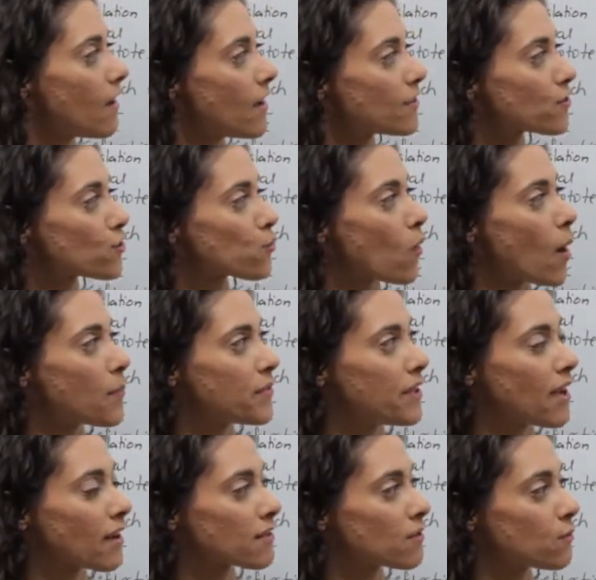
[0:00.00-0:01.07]
and swap
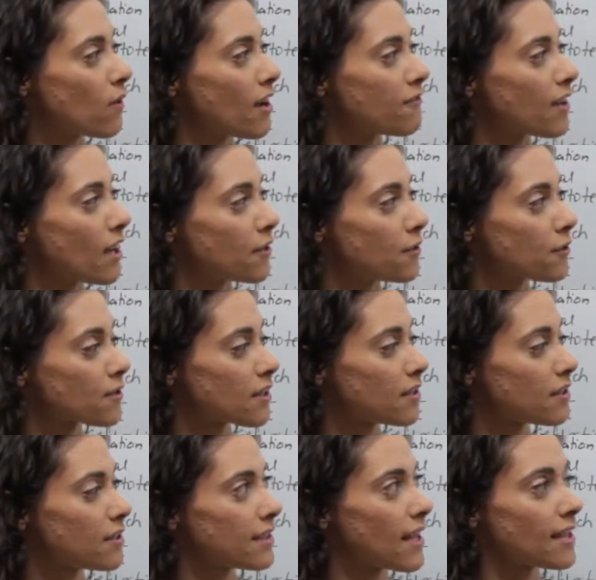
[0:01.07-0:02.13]
the x and y values
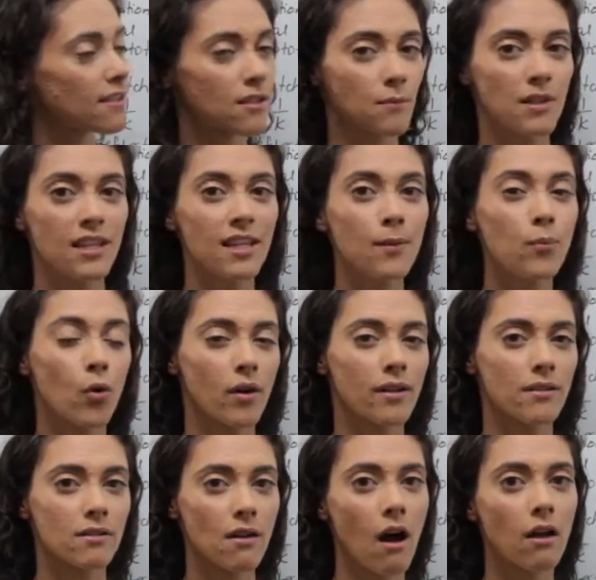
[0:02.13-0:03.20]
to get some key
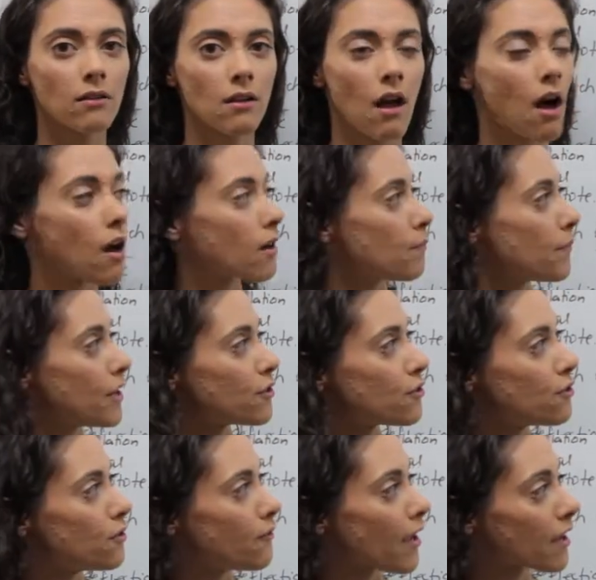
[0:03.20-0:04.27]
points on log base
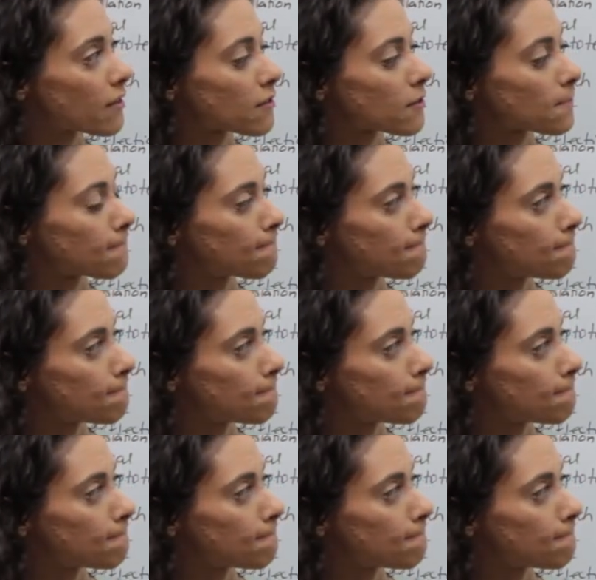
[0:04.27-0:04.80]
2 of x.